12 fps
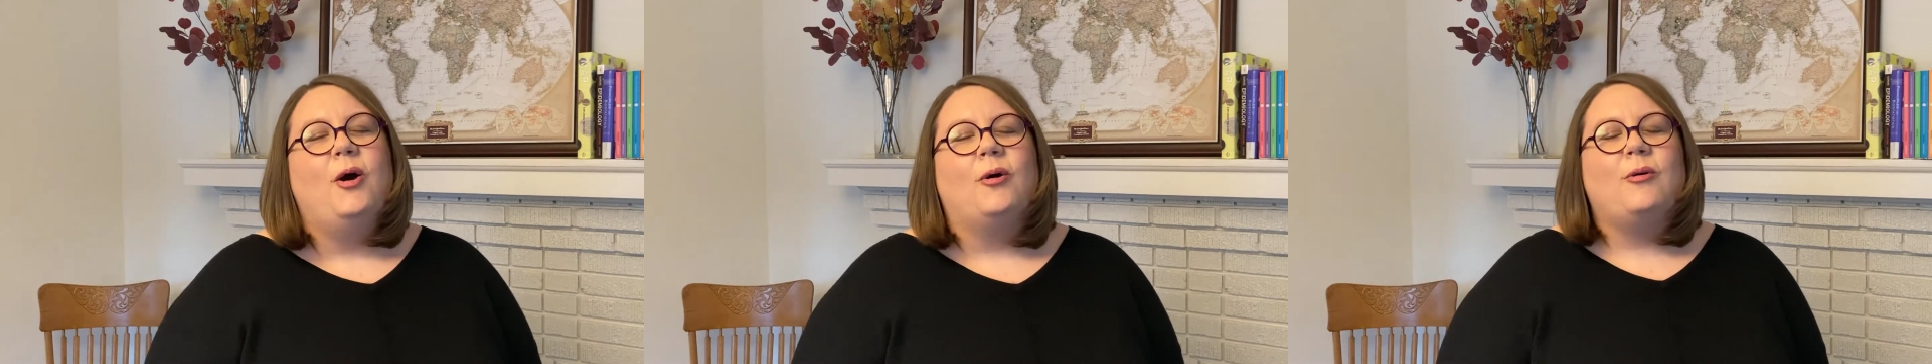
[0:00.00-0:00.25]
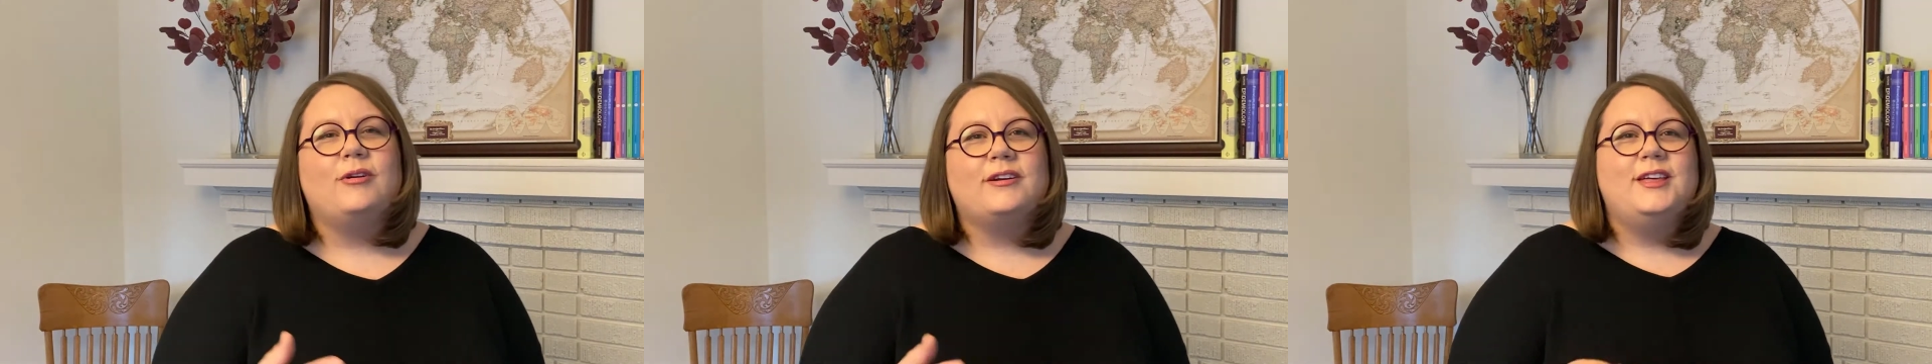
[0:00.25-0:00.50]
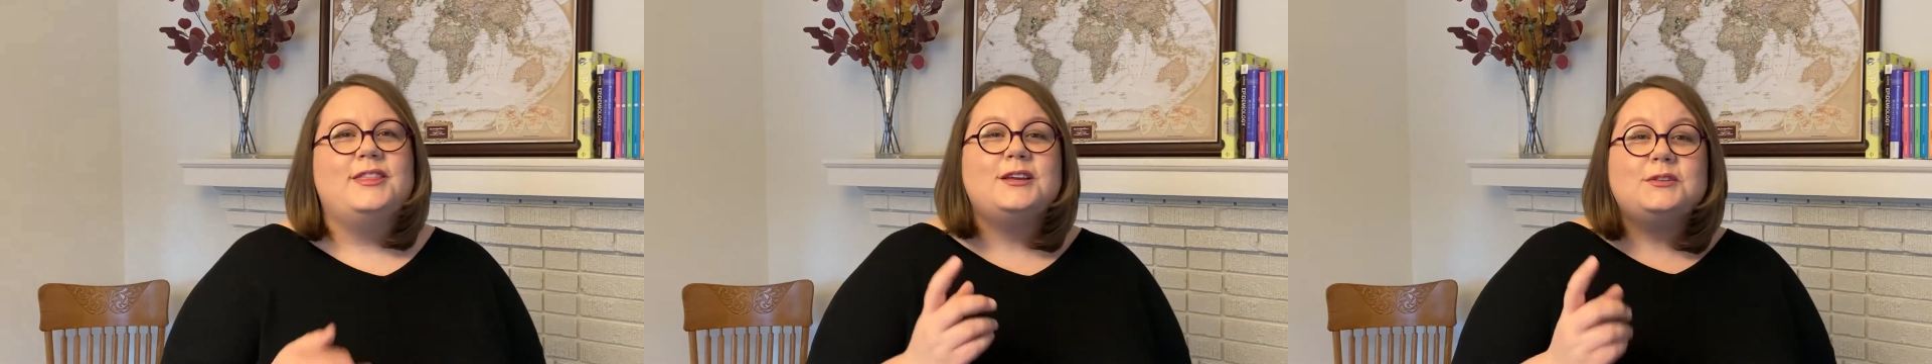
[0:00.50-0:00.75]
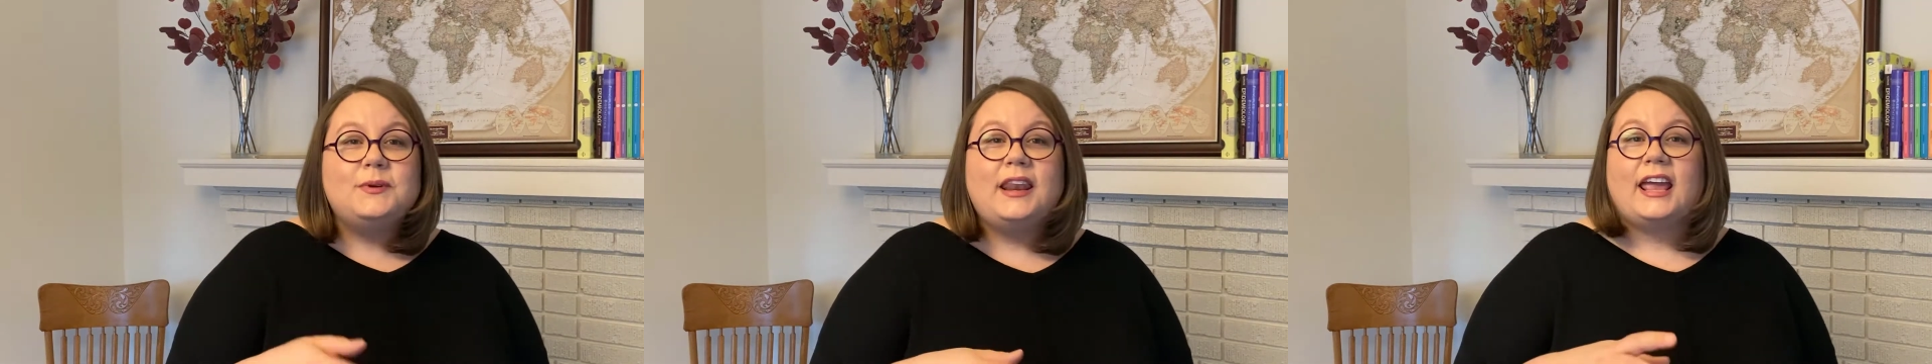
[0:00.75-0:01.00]
Or
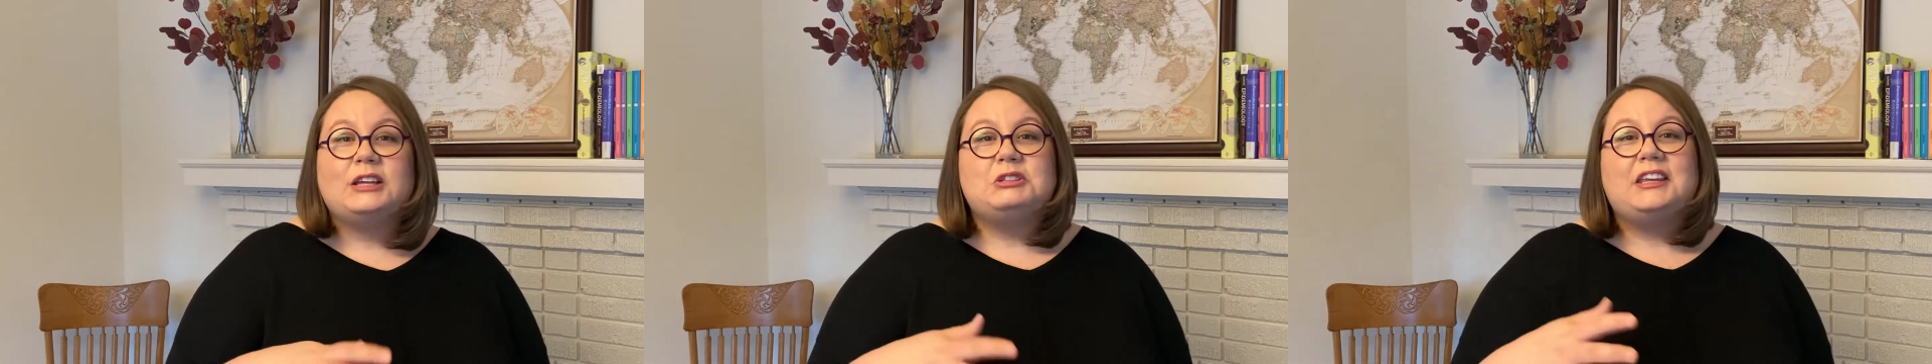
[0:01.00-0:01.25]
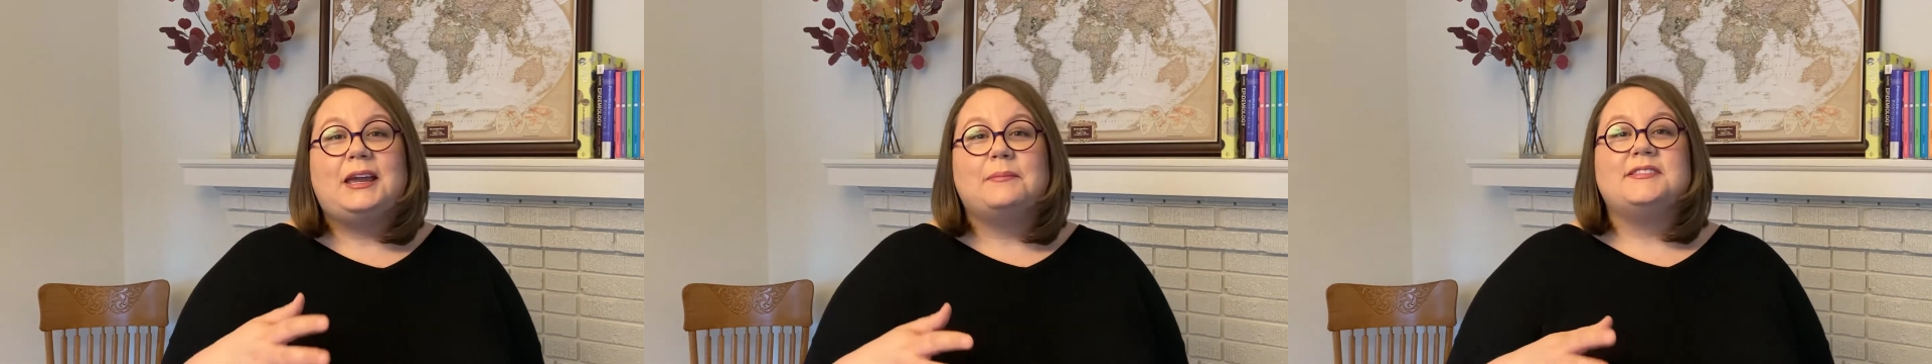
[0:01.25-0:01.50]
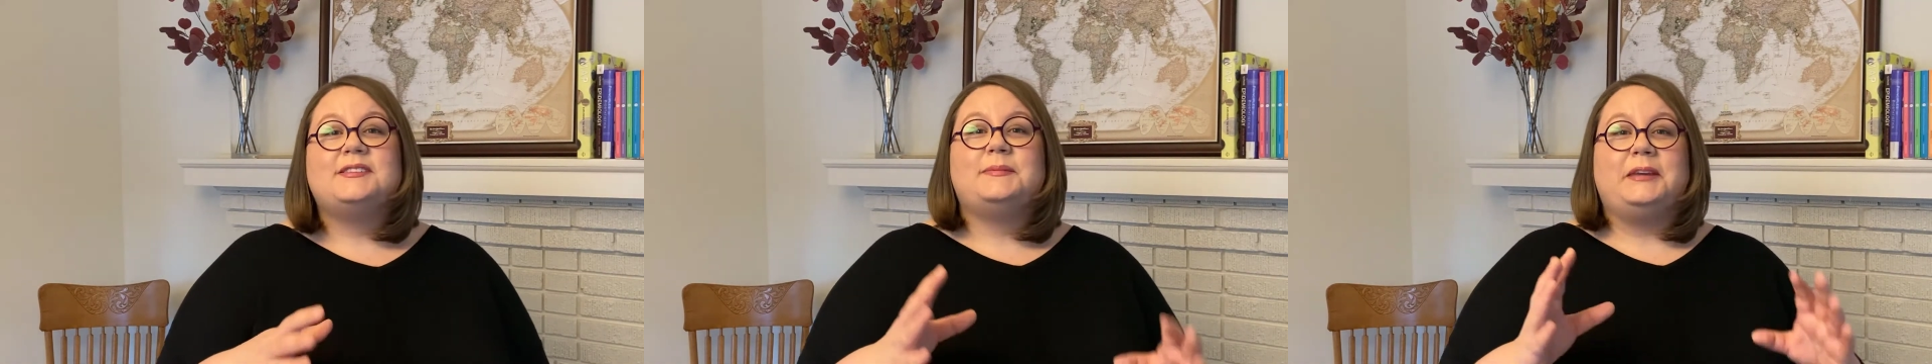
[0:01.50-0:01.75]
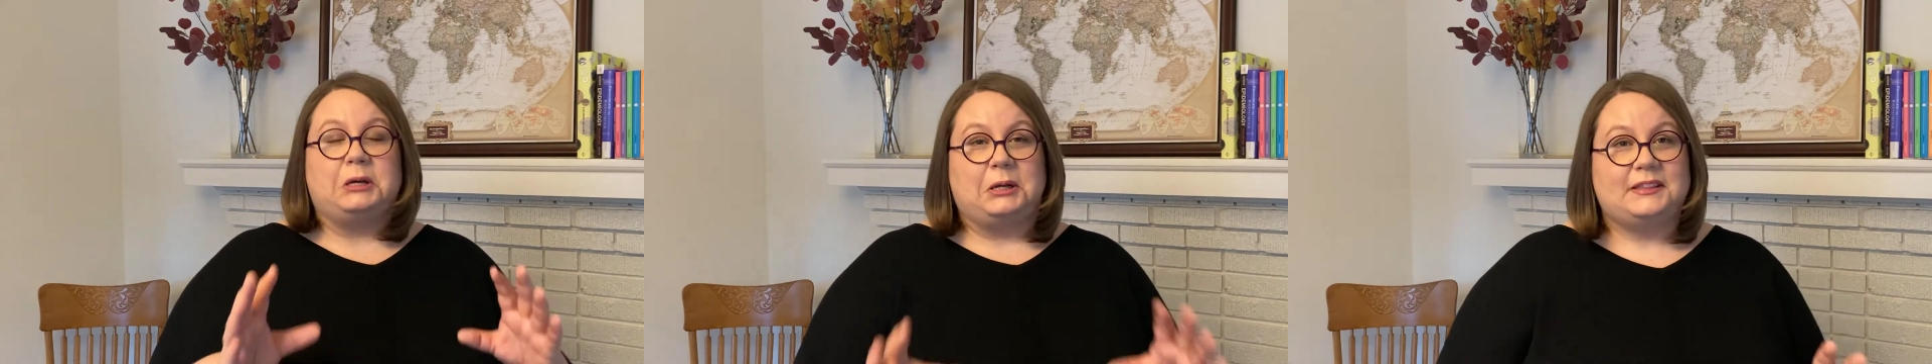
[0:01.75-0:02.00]
this one actually happens to
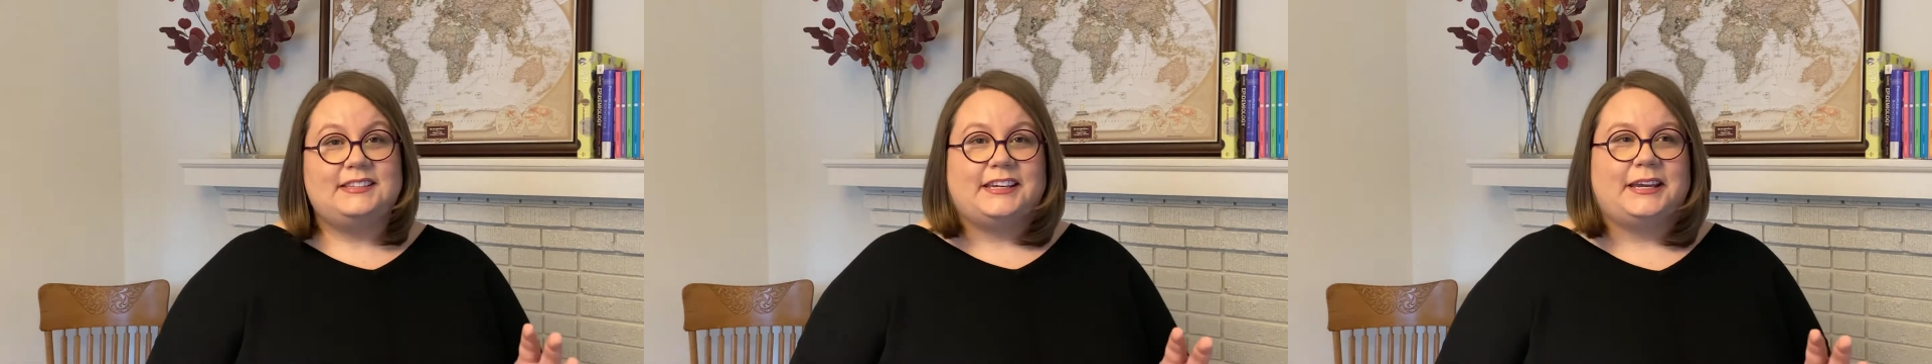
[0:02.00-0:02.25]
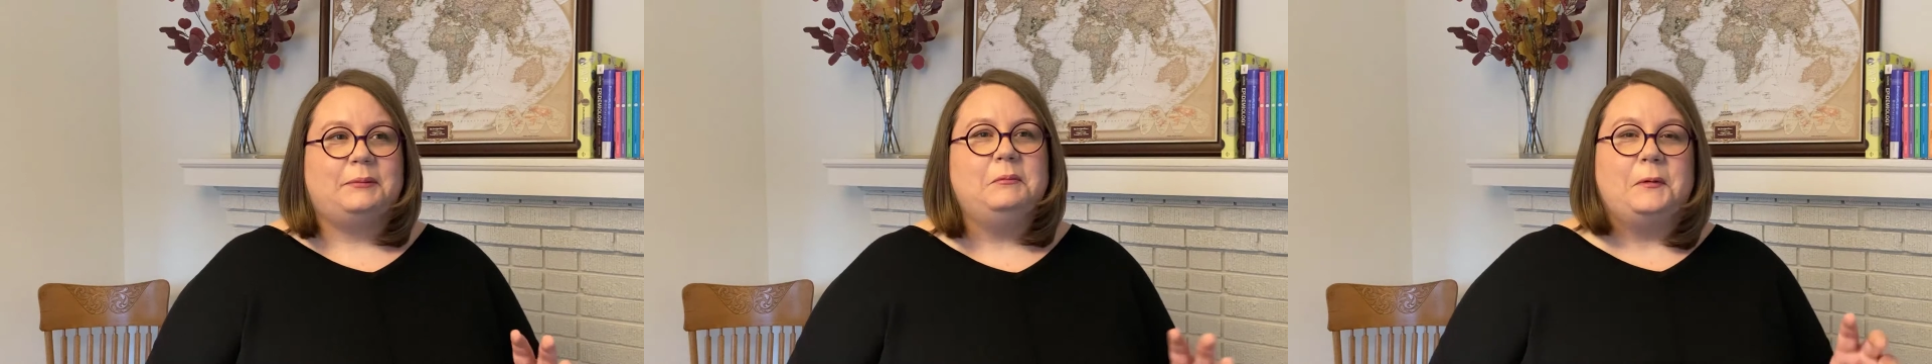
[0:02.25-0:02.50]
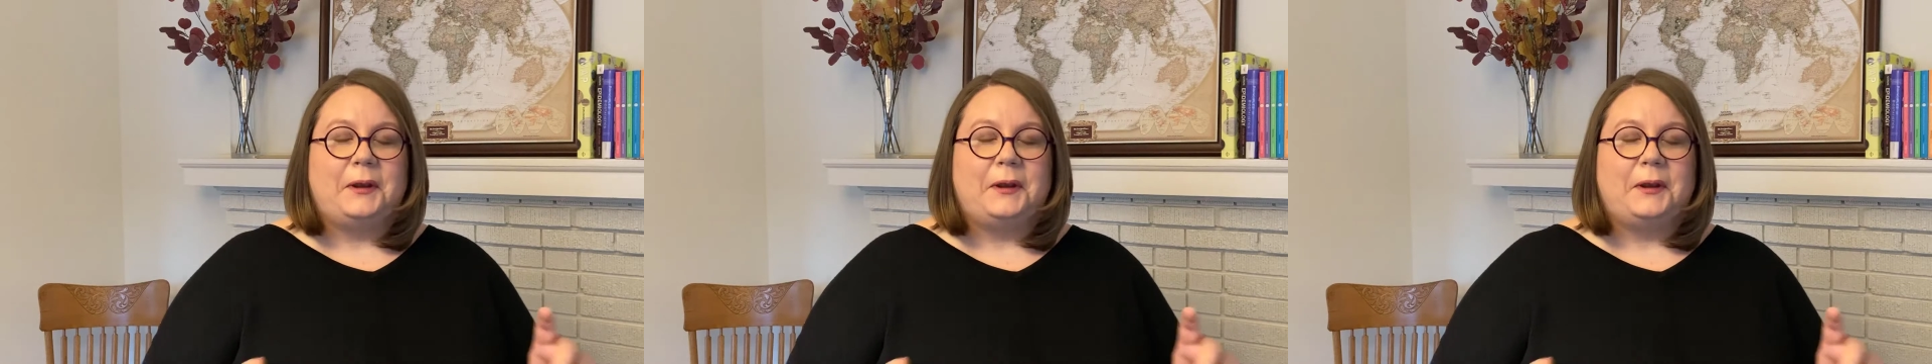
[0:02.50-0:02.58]
me all the time.